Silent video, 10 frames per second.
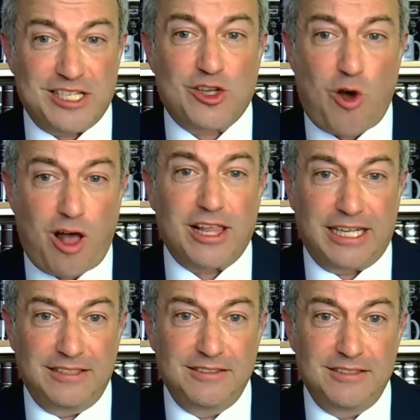is
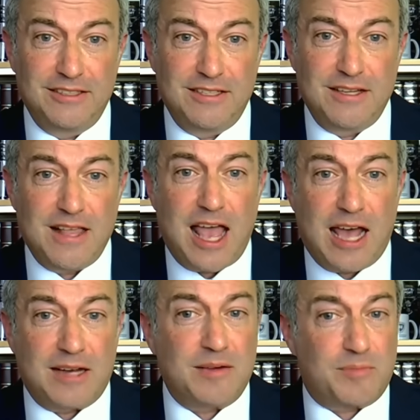calling.
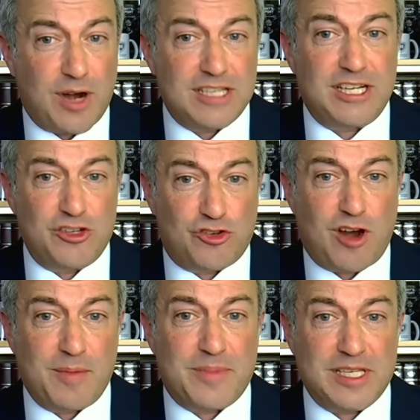And President
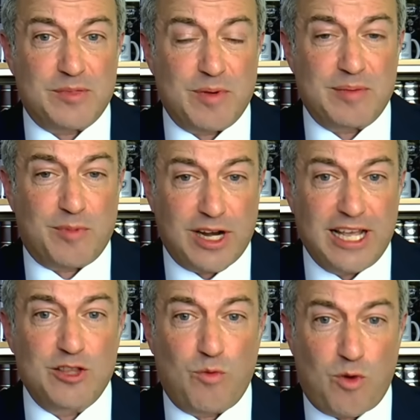Trump has been
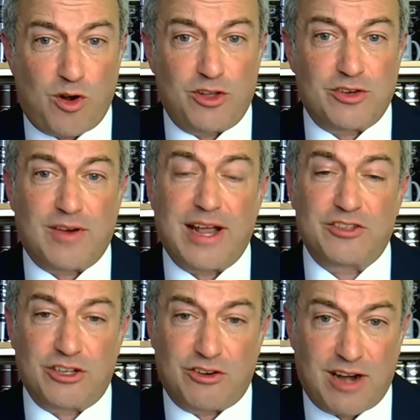bringing the world around
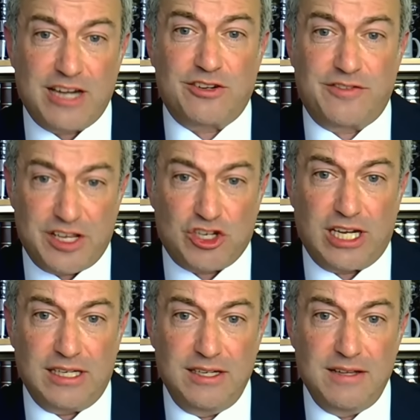a greater
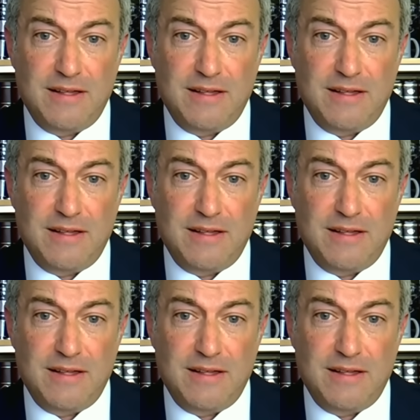vision.